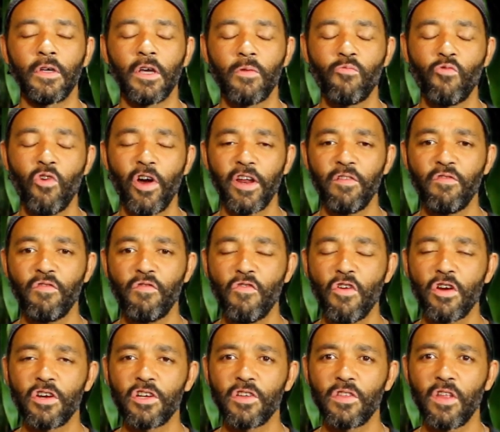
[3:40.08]
And right in
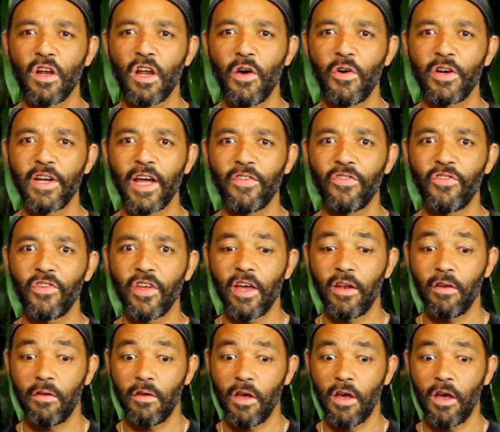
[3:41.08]
front of the lower
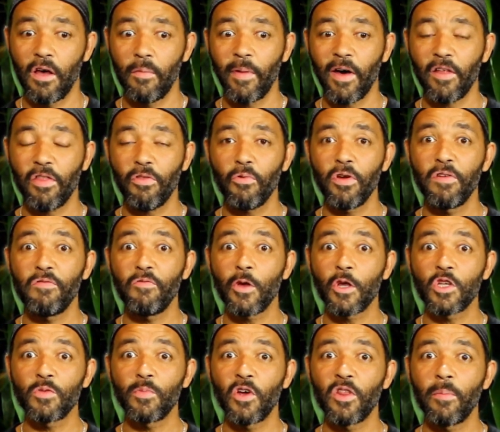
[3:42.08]
dantian, about 3
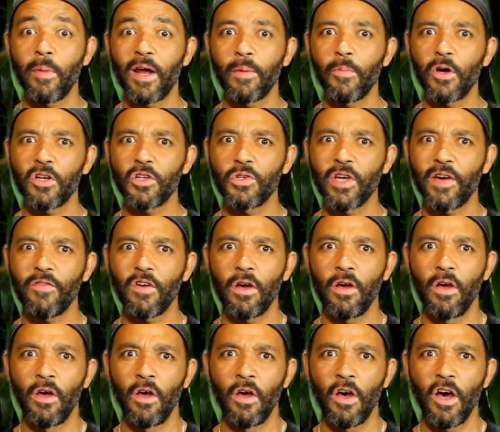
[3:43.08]
fingers below the belly button, you have
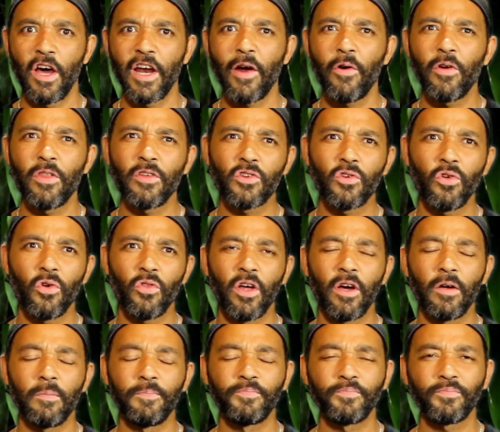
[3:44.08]
an area that's called
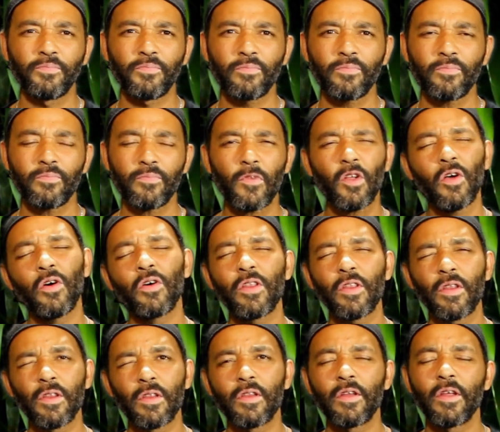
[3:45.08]
the
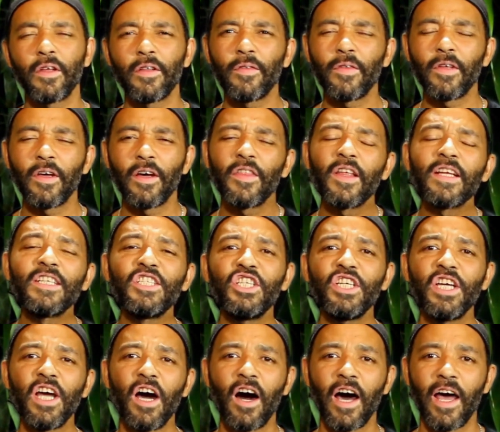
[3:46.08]

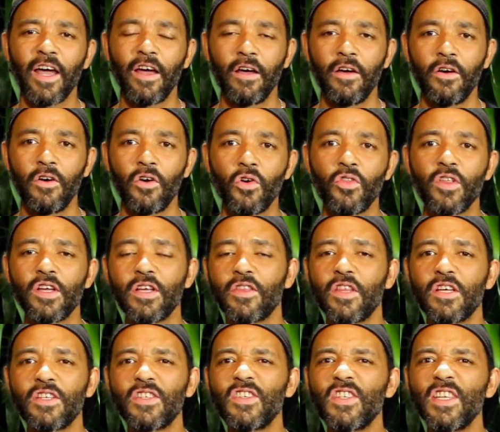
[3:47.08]
Chi Hai, or
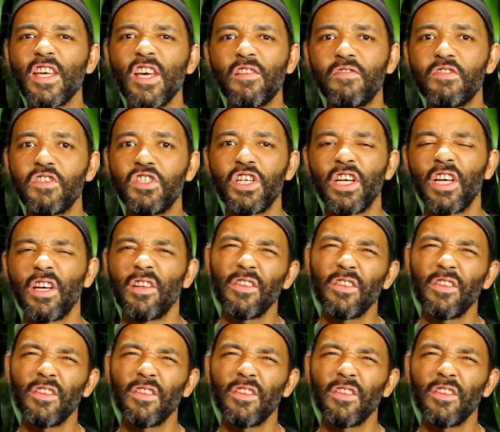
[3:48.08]
the Sea of Chi.